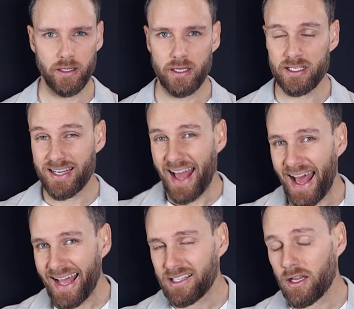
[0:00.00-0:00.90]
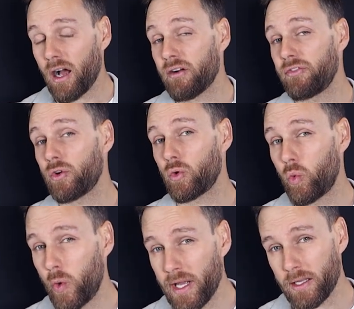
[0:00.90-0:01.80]
It is an act of your
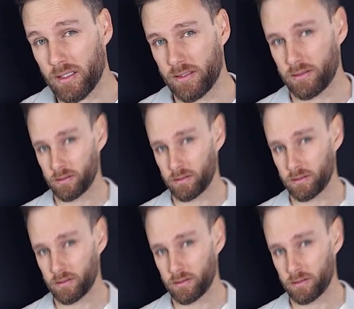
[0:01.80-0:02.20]
will.